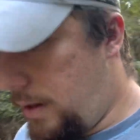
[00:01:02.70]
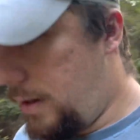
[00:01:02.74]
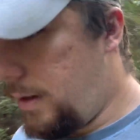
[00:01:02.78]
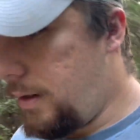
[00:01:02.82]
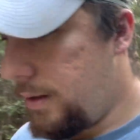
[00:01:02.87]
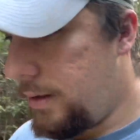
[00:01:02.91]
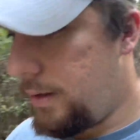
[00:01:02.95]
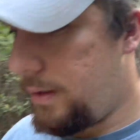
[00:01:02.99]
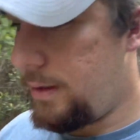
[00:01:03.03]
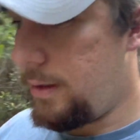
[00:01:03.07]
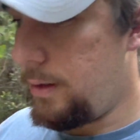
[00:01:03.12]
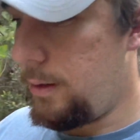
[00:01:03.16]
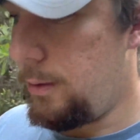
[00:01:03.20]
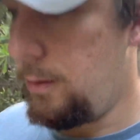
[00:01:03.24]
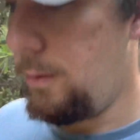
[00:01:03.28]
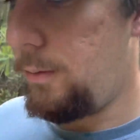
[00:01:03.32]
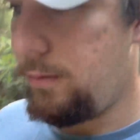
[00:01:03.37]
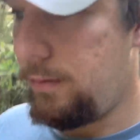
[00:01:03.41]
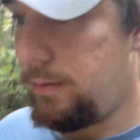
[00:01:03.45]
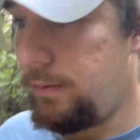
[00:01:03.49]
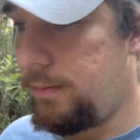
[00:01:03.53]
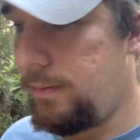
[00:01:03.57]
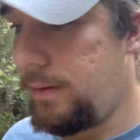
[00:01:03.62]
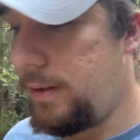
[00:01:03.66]
So
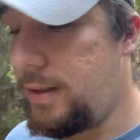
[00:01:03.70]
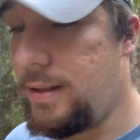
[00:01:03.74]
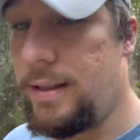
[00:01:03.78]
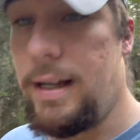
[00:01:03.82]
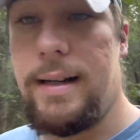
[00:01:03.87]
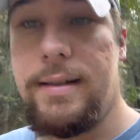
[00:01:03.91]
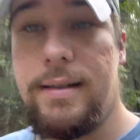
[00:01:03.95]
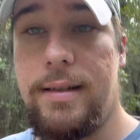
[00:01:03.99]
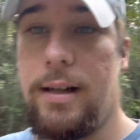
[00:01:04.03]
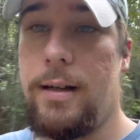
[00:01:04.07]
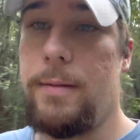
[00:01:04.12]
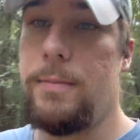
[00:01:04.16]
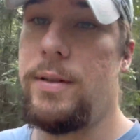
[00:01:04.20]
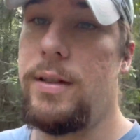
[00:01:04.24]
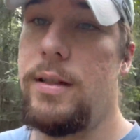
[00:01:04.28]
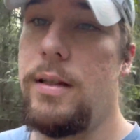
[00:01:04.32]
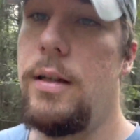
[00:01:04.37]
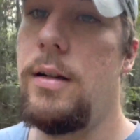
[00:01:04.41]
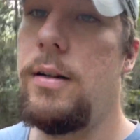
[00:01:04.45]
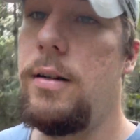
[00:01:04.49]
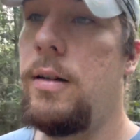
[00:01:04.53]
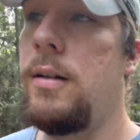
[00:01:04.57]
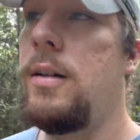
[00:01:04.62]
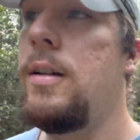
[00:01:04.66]
it's that time of the
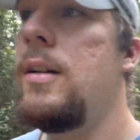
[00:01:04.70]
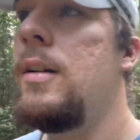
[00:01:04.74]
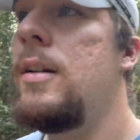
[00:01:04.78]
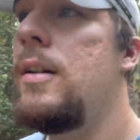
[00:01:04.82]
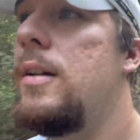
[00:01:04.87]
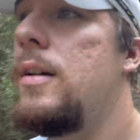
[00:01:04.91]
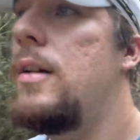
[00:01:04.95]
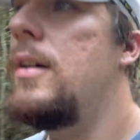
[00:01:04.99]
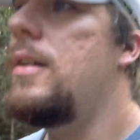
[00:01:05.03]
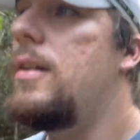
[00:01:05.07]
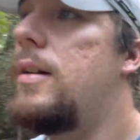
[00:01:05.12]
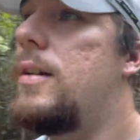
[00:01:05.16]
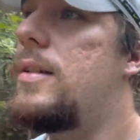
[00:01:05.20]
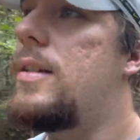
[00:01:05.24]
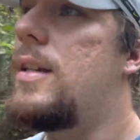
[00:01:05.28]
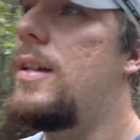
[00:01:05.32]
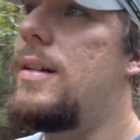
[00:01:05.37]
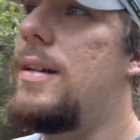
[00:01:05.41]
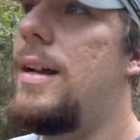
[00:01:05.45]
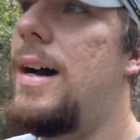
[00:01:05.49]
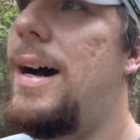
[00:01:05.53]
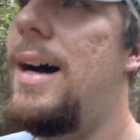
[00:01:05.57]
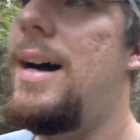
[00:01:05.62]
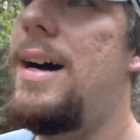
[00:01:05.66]
year. It's getting
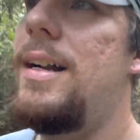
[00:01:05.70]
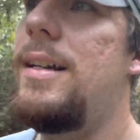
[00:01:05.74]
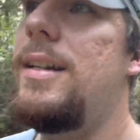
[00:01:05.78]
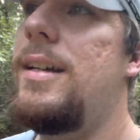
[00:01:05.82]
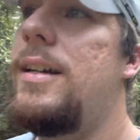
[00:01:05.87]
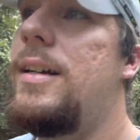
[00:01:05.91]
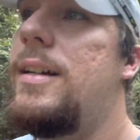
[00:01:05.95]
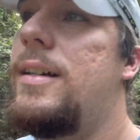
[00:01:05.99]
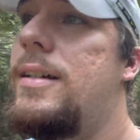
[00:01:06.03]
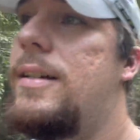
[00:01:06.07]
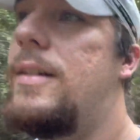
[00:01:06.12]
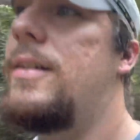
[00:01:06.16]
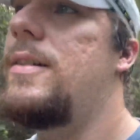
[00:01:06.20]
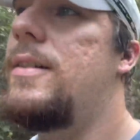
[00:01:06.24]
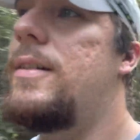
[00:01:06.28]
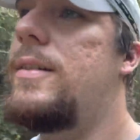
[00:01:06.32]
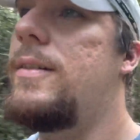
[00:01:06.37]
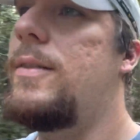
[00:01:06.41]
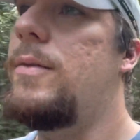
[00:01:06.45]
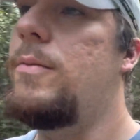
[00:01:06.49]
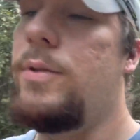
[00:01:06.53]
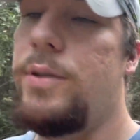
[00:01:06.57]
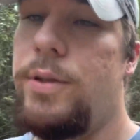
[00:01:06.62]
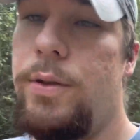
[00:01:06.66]
hot.
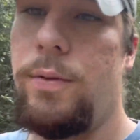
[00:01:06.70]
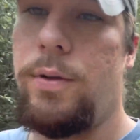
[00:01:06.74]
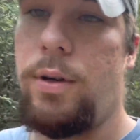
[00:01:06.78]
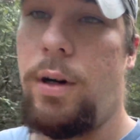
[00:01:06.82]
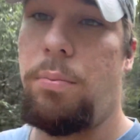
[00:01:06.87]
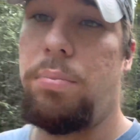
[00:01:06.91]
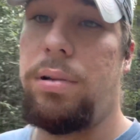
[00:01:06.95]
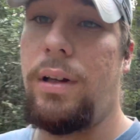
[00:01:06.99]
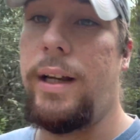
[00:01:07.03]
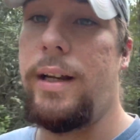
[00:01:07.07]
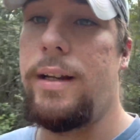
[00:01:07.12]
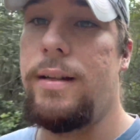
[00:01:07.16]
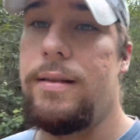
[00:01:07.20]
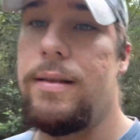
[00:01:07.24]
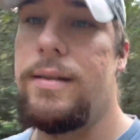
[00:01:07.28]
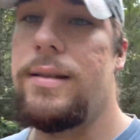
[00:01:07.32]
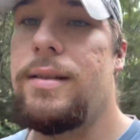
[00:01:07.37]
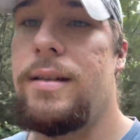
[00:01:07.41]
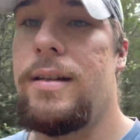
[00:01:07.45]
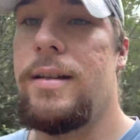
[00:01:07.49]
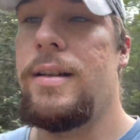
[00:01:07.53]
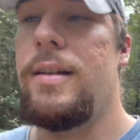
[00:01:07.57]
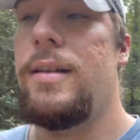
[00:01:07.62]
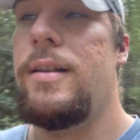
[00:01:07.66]
We're doing our plantings.
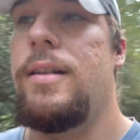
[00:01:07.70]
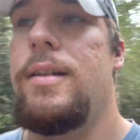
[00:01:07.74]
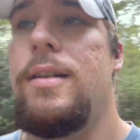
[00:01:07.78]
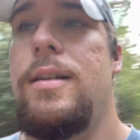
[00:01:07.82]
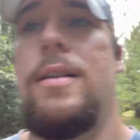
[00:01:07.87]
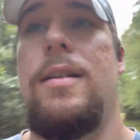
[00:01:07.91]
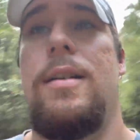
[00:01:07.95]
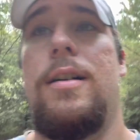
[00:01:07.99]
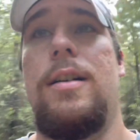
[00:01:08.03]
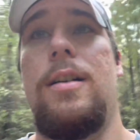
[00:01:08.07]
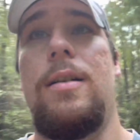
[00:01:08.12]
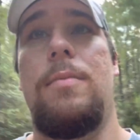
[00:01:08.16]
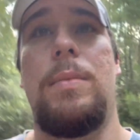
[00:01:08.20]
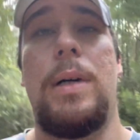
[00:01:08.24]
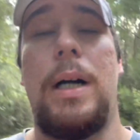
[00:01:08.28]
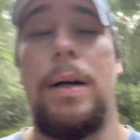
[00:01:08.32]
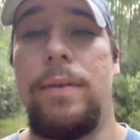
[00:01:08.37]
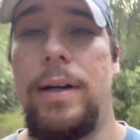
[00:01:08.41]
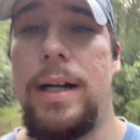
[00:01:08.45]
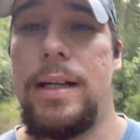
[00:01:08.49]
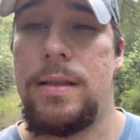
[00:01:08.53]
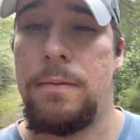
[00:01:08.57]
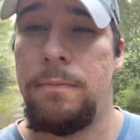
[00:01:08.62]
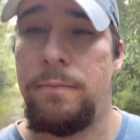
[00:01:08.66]
I've
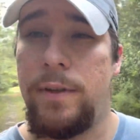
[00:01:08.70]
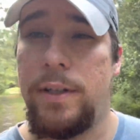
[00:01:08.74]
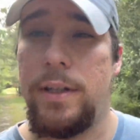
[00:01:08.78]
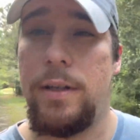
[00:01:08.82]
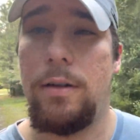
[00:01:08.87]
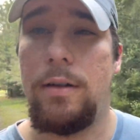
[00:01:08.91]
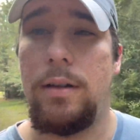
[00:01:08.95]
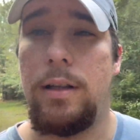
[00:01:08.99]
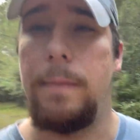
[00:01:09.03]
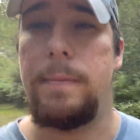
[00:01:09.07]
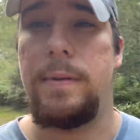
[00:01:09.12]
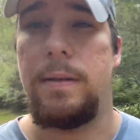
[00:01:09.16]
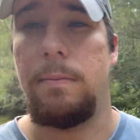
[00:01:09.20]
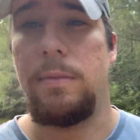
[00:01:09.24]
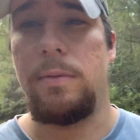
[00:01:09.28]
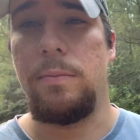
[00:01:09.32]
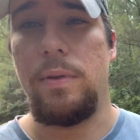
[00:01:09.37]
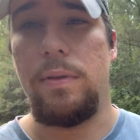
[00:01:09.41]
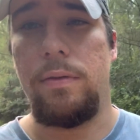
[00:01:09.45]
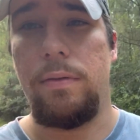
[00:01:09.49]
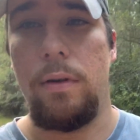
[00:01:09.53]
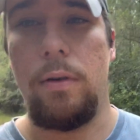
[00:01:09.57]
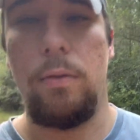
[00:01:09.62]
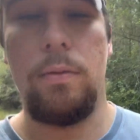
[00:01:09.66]
got some video clips I'm going to be
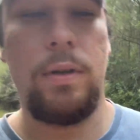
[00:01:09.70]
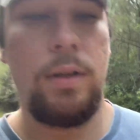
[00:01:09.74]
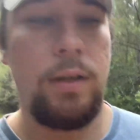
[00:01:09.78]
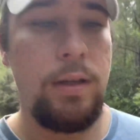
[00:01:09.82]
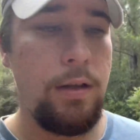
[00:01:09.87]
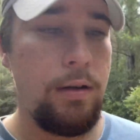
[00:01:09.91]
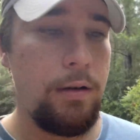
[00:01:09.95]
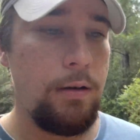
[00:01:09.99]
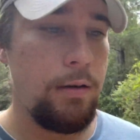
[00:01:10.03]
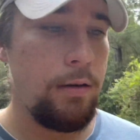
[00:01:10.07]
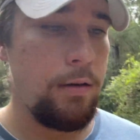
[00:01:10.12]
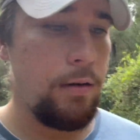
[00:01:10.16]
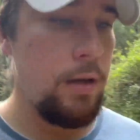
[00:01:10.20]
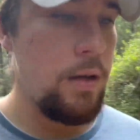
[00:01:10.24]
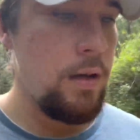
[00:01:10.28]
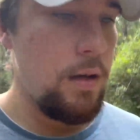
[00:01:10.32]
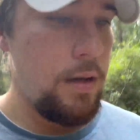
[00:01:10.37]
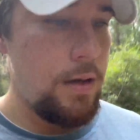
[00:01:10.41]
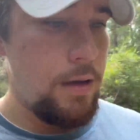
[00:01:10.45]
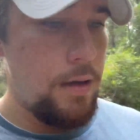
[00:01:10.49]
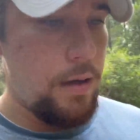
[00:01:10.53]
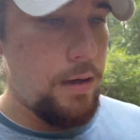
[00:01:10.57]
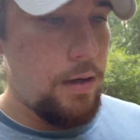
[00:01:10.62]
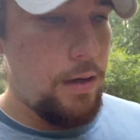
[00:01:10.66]
throwing in here,
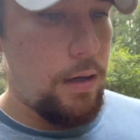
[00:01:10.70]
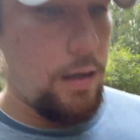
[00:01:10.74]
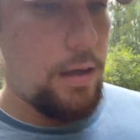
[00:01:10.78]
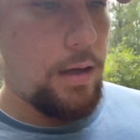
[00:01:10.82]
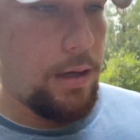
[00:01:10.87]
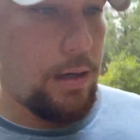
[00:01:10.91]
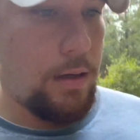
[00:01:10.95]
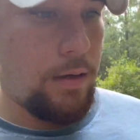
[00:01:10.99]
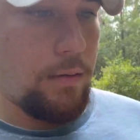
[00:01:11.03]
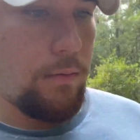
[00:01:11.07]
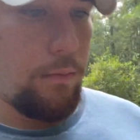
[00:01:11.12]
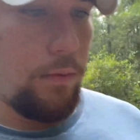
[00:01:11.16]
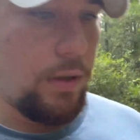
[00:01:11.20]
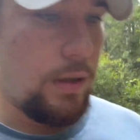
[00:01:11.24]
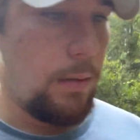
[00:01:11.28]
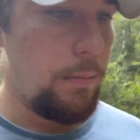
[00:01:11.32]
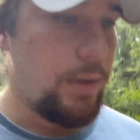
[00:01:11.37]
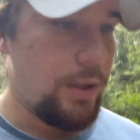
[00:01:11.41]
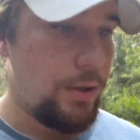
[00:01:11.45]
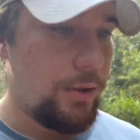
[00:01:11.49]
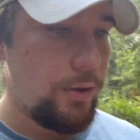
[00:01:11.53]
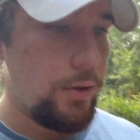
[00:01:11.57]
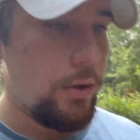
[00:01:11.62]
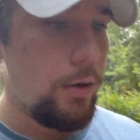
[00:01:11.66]
and what I'm going to
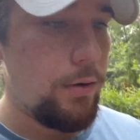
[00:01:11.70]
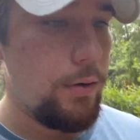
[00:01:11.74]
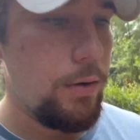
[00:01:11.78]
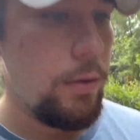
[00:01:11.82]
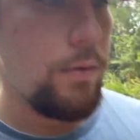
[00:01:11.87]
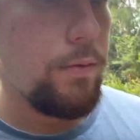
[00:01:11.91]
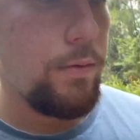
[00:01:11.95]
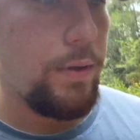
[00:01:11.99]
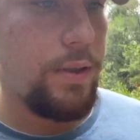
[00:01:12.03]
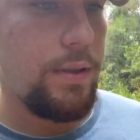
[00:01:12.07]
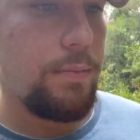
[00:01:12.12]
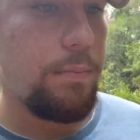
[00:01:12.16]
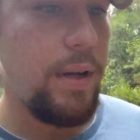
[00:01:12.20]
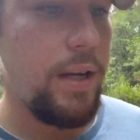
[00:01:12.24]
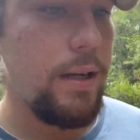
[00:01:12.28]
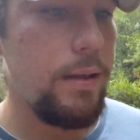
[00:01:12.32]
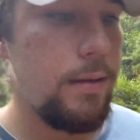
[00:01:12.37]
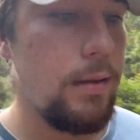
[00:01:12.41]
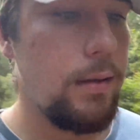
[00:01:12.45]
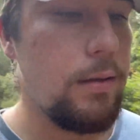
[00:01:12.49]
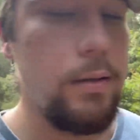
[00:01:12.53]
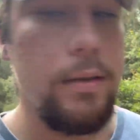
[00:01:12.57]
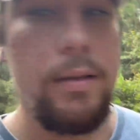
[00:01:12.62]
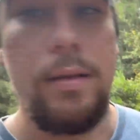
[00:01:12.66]
show you is
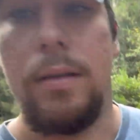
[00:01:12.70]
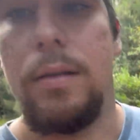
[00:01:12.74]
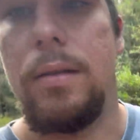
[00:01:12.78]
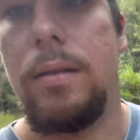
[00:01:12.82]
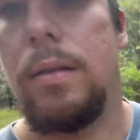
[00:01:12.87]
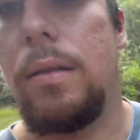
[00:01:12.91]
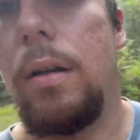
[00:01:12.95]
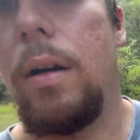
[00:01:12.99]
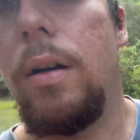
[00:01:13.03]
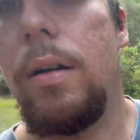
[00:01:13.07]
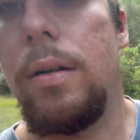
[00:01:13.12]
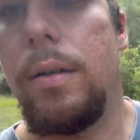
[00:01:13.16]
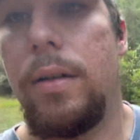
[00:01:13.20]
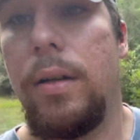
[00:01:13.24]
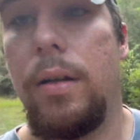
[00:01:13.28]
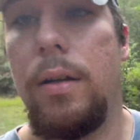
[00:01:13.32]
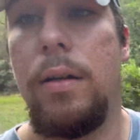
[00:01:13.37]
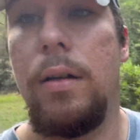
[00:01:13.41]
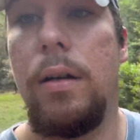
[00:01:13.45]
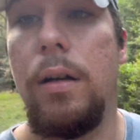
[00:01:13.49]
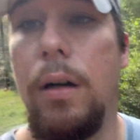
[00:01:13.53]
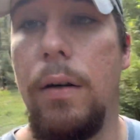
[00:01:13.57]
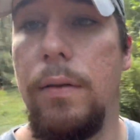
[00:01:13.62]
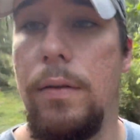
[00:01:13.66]
basically the start
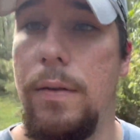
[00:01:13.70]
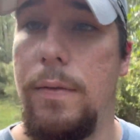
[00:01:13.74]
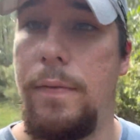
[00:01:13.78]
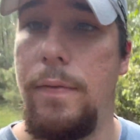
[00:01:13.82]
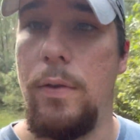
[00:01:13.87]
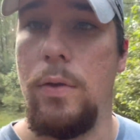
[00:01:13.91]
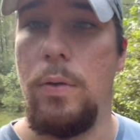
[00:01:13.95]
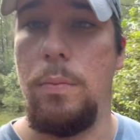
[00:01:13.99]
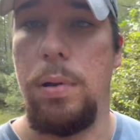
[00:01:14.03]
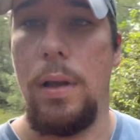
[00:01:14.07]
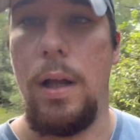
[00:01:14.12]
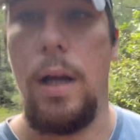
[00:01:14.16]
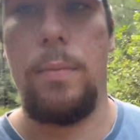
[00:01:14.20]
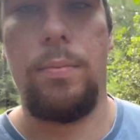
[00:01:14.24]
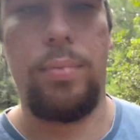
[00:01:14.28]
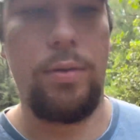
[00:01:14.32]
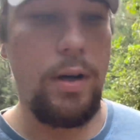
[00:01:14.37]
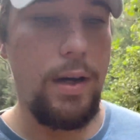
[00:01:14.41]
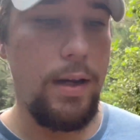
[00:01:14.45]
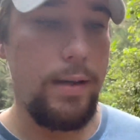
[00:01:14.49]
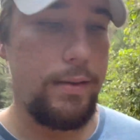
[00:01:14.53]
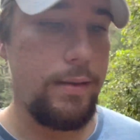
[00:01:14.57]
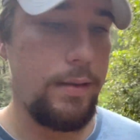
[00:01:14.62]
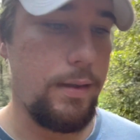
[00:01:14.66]
of the food plot
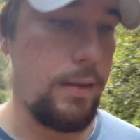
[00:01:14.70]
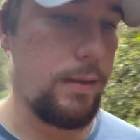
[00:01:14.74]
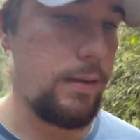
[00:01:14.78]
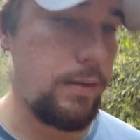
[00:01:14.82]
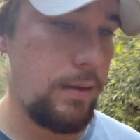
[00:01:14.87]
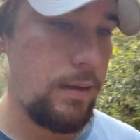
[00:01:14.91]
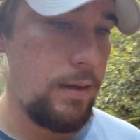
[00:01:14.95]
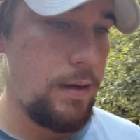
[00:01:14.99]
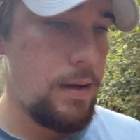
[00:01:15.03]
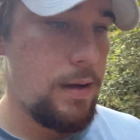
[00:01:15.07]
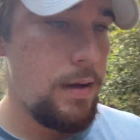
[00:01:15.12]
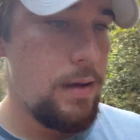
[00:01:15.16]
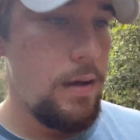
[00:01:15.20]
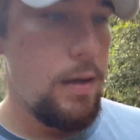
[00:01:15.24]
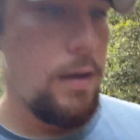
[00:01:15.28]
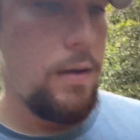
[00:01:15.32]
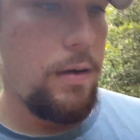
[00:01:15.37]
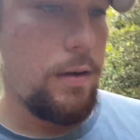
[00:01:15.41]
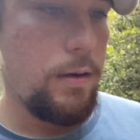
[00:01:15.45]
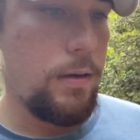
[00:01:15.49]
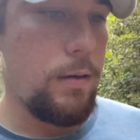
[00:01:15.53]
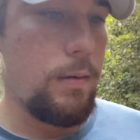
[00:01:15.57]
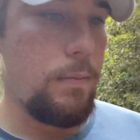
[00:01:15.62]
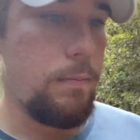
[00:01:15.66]
process,
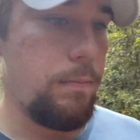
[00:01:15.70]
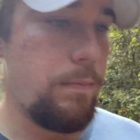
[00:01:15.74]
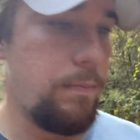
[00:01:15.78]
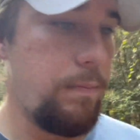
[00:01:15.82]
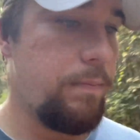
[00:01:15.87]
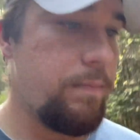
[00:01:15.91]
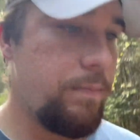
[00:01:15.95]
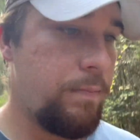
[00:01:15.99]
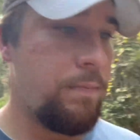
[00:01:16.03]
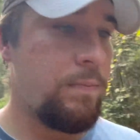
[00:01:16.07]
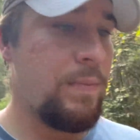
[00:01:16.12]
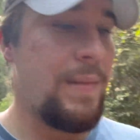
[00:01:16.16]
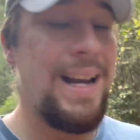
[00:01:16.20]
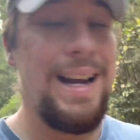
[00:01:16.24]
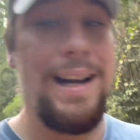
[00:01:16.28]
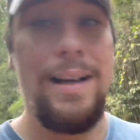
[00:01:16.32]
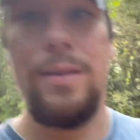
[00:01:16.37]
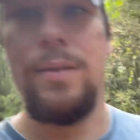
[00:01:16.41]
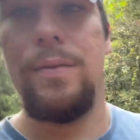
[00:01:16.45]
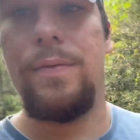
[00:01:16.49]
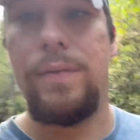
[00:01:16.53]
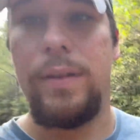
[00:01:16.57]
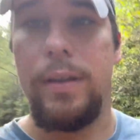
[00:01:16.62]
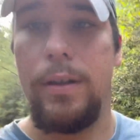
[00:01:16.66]
how the
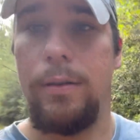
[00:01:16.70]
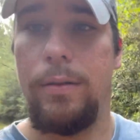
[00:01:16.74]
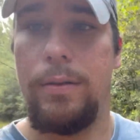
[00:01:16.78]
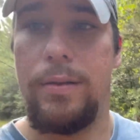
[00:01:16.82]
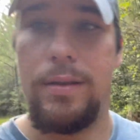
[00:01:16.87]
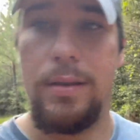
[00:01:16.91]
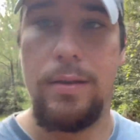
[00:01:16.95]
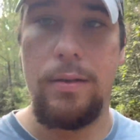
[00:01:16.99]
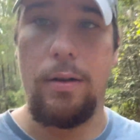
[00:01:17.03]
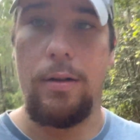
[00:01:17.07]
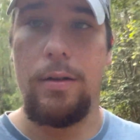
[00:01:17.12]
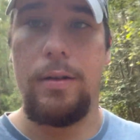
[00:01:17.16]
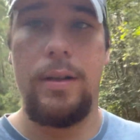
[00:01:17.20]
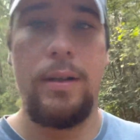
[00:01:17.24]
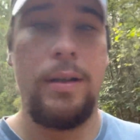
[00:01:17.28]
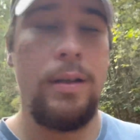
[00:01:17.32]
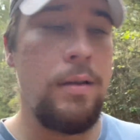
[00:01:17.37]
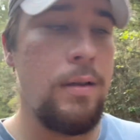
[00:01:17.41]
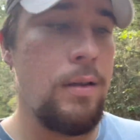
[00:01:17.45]
field started